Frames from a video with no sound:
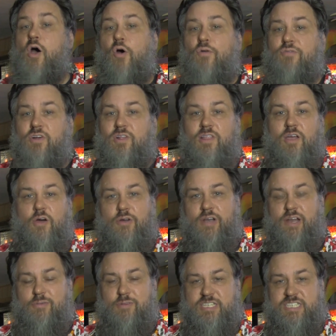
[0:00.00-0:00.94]

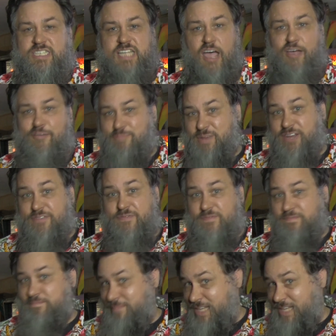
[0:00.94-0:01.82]
overloaded with stuff, but if,